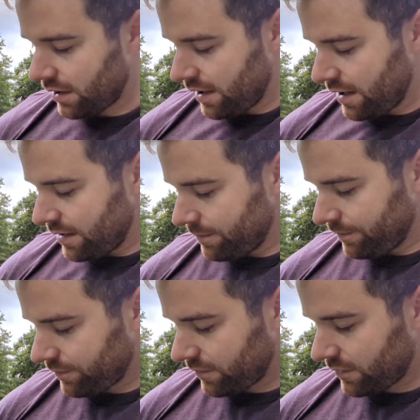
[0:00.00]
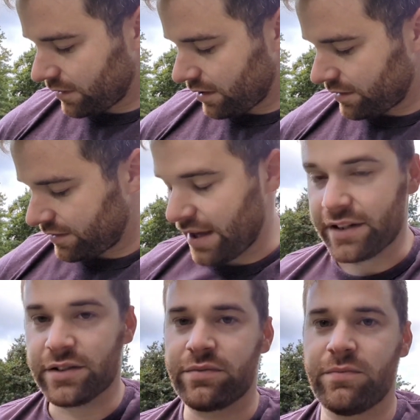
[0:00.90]

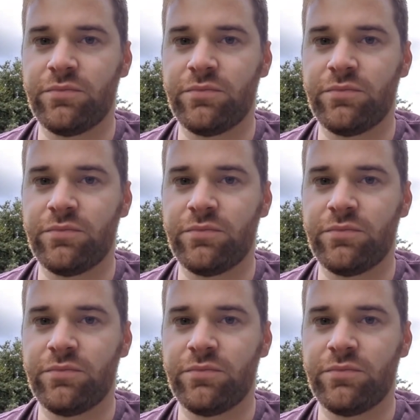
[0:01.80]
That's